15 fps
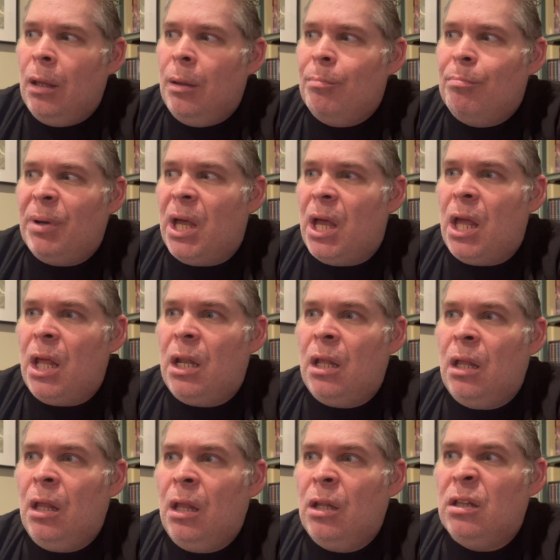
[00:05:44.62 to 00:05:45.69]
but
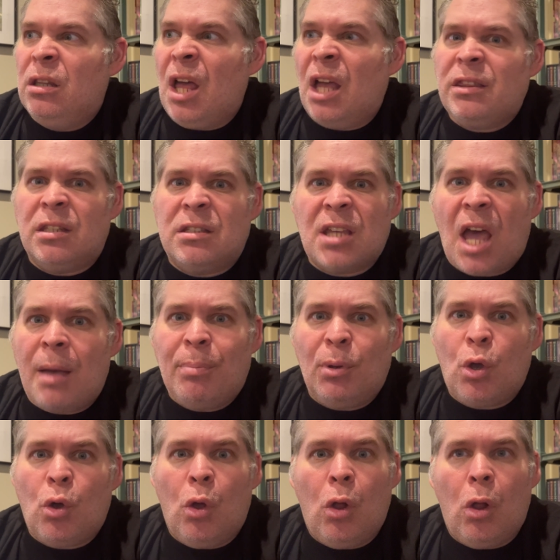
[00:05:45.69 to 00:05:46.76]
not the
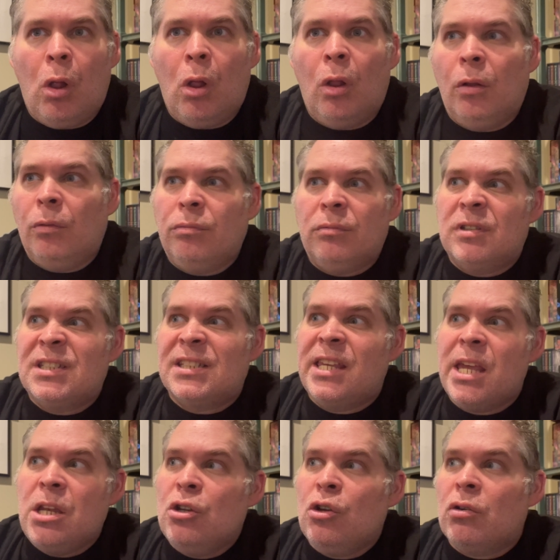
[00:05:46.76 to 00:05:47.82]
topical
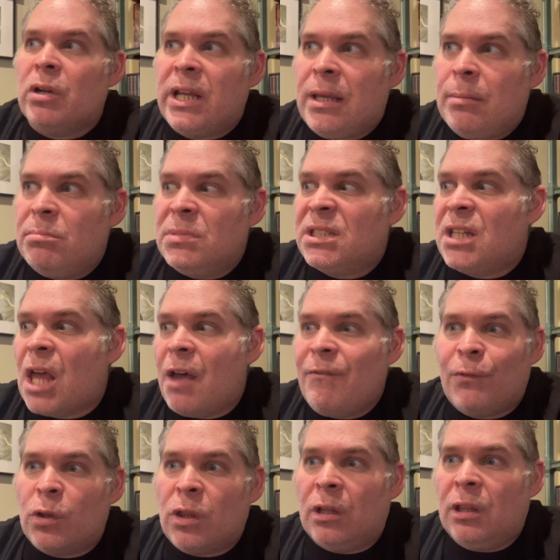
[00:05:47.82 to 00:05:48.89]
skin cream
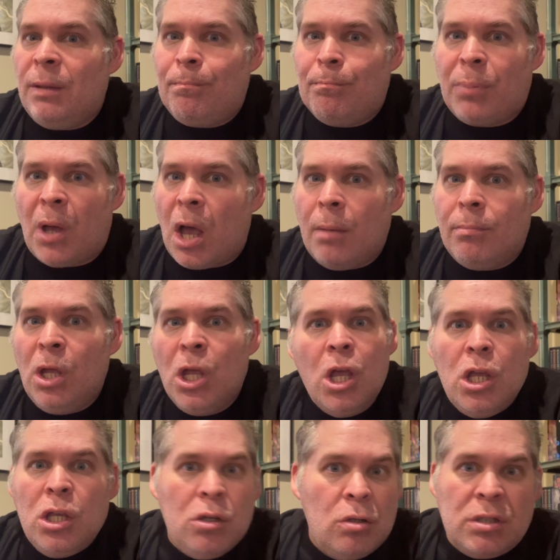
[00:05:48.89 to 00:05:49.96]
stuff or the lip balm.
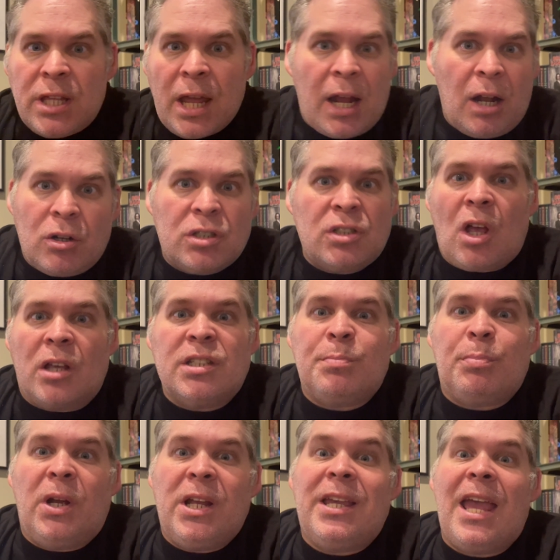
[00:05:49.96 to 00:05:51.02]
Use the aerosol
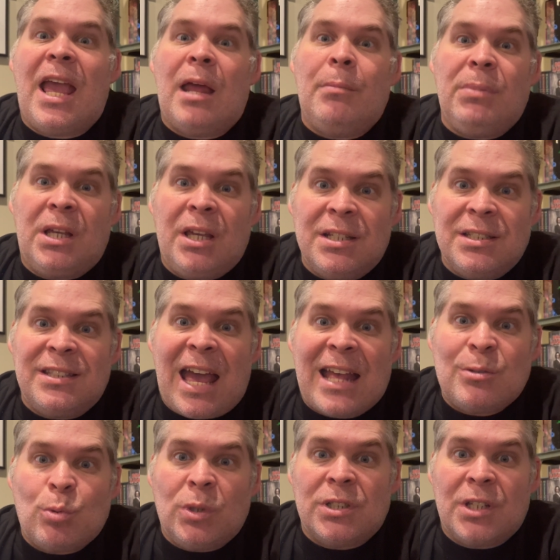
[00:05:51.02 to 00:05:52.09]
spray can because
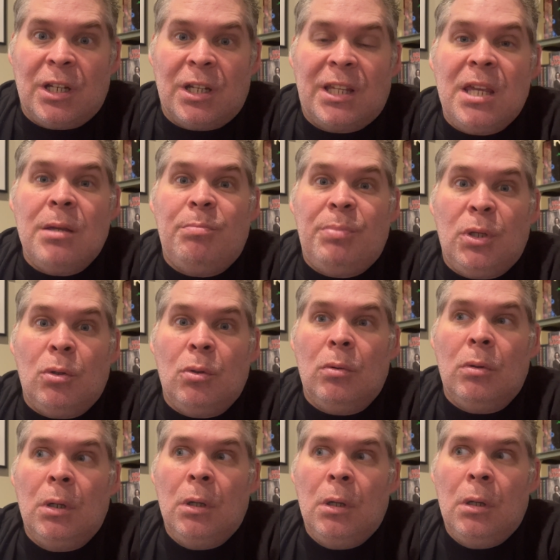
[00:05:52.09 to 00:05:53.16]
that's what's gonna keep
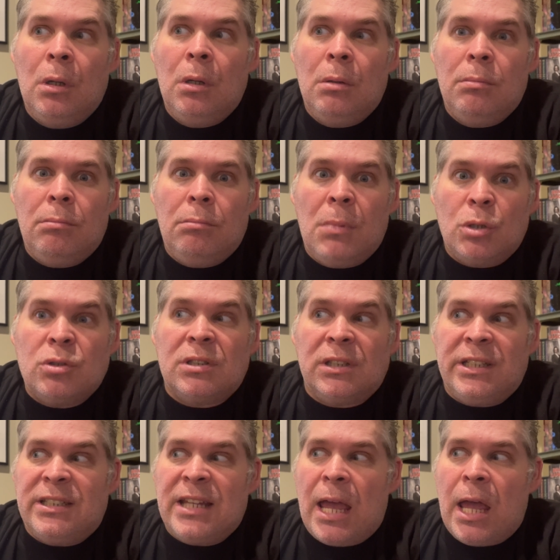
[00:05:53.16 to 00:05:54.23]
you
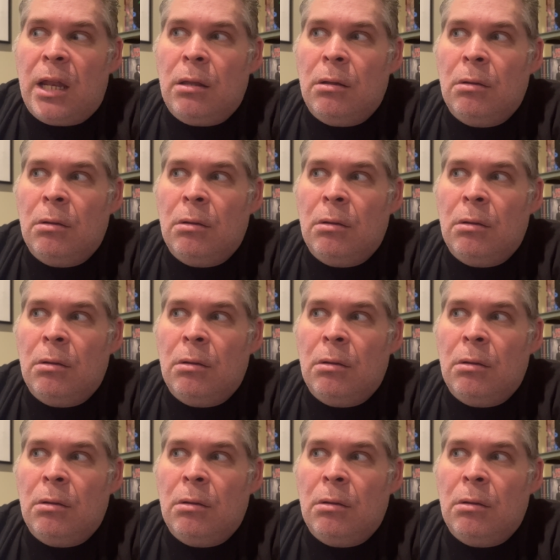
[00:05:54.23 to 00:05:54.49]
mostly dead,